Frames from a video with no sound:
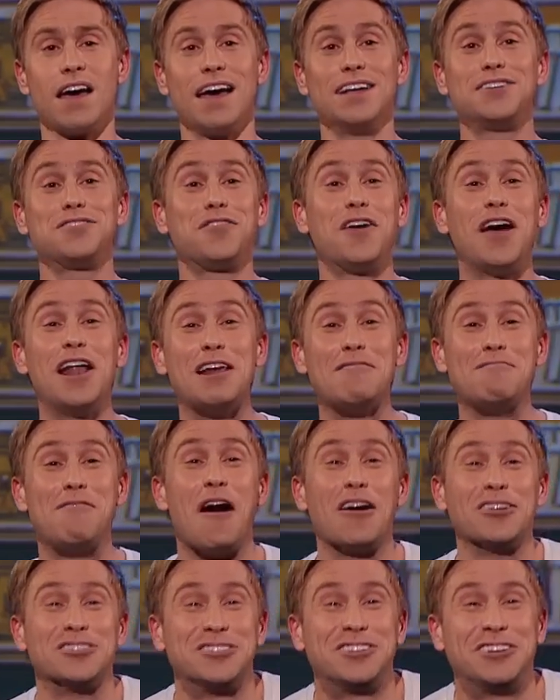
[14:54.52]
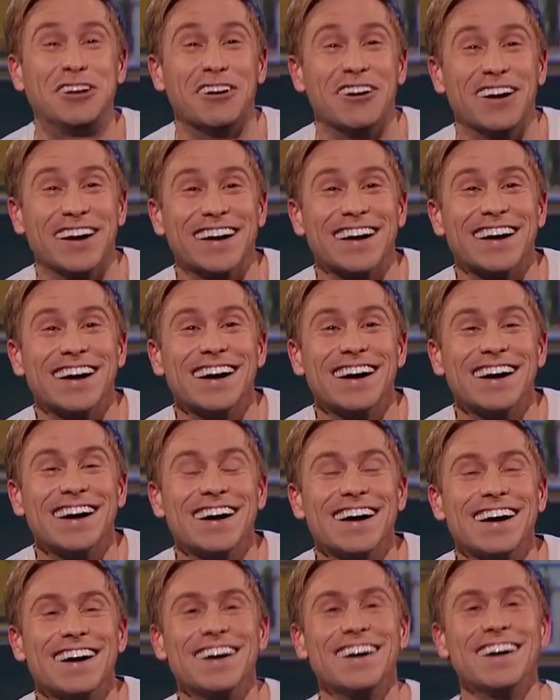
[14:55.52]
it's filibustering.
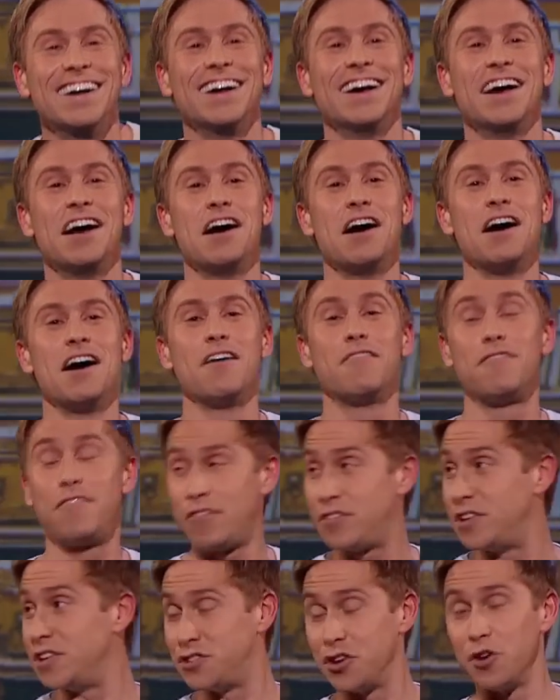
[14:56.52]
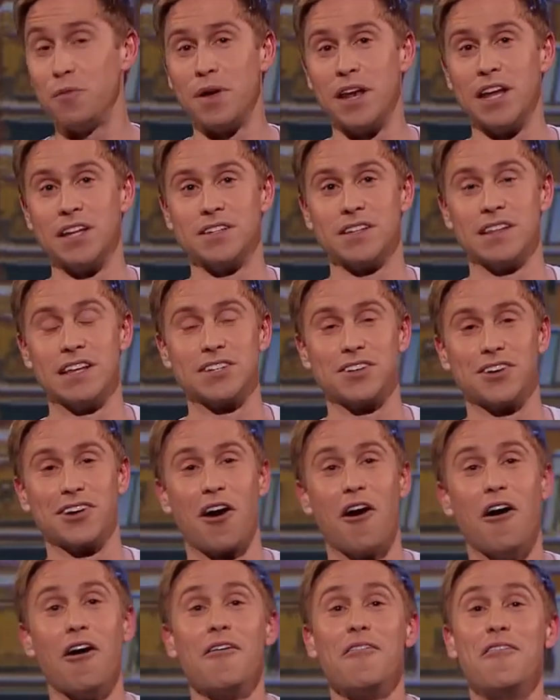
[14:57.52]
52 minutes of this I
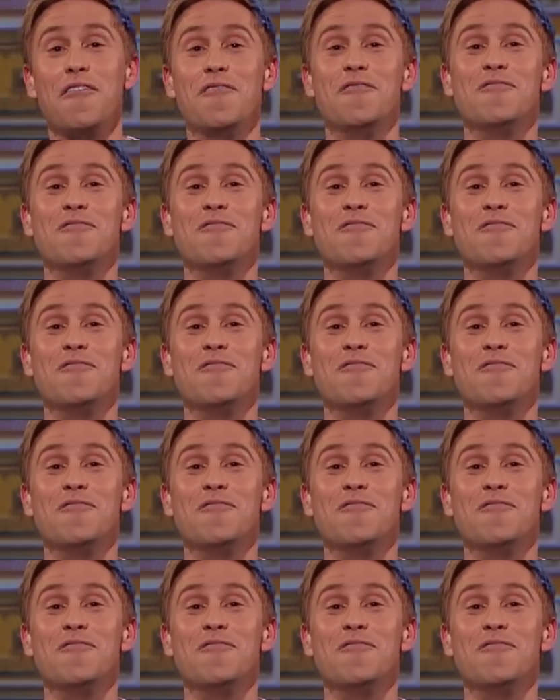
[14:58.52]
got.